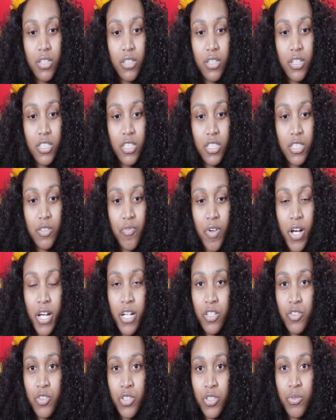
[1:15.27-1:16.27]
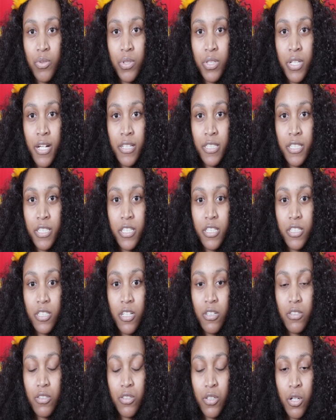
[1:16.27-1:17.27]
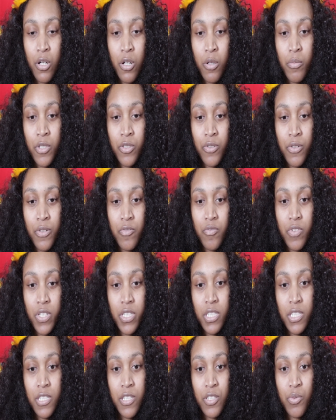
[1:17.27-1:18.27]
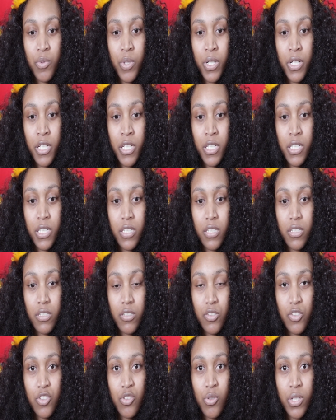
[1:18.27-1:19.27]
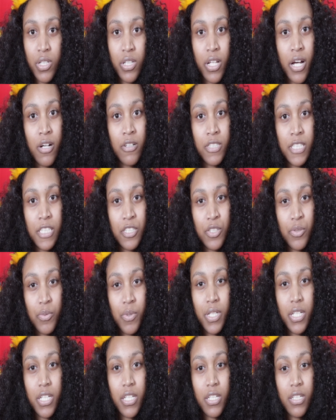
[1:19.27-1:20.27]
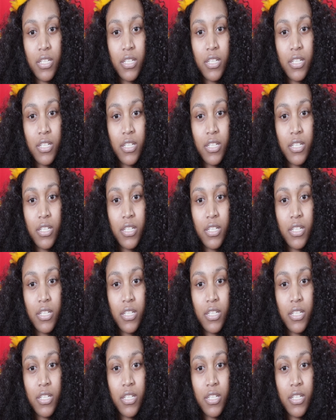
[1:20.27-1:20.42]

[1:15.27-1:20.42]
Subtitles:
this is 500 to 1,000 years ago, between 1520 to 1020.